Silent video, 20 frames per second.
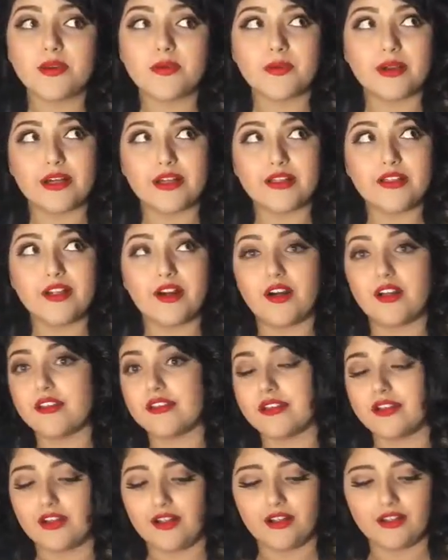Well,
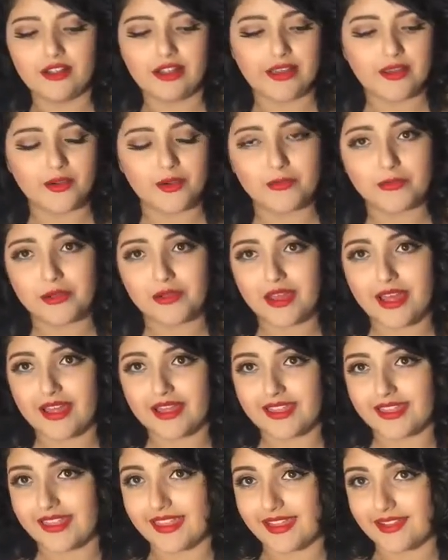all in all, I hope you
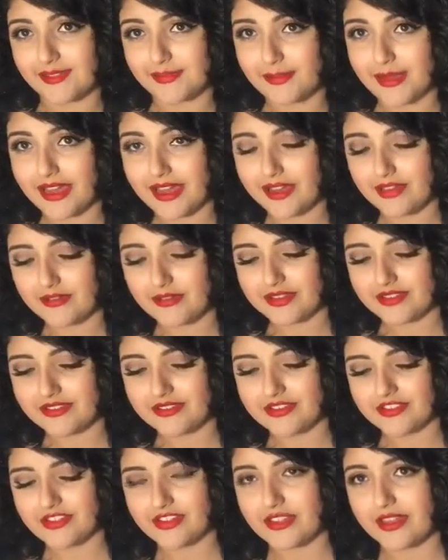guys liked my
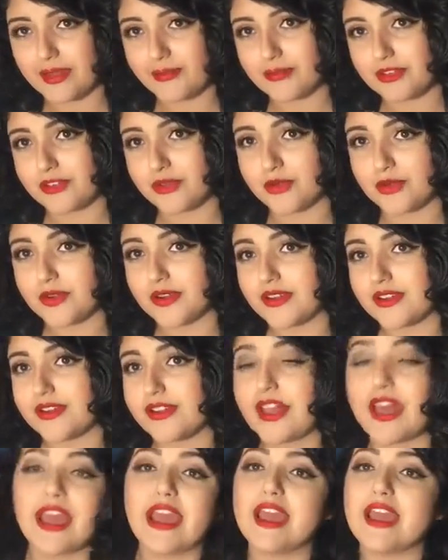vintage glam
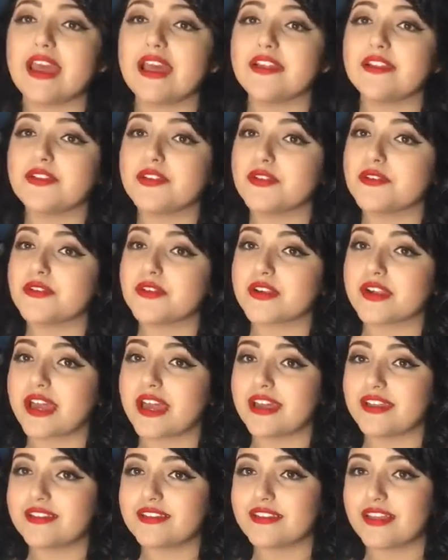tutorial, and don't
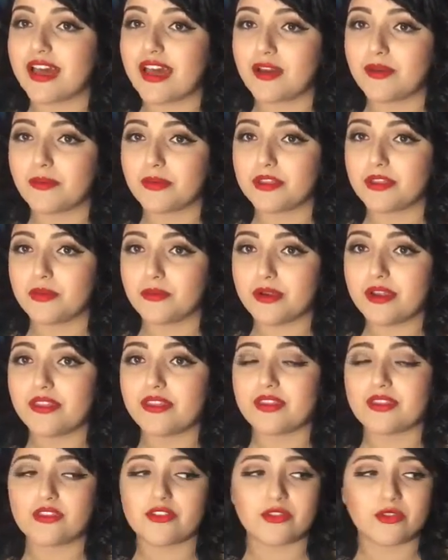forget that when you
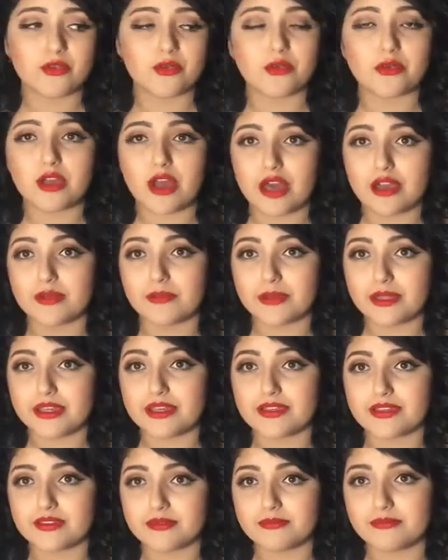wear this, you gotta
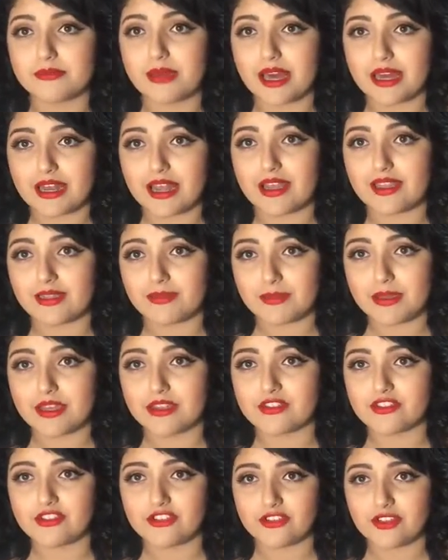be a badass
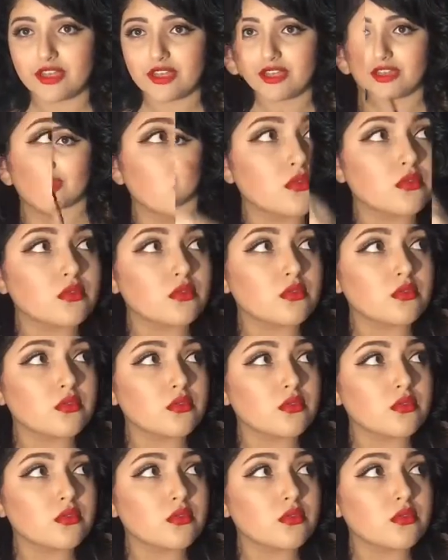bitch, and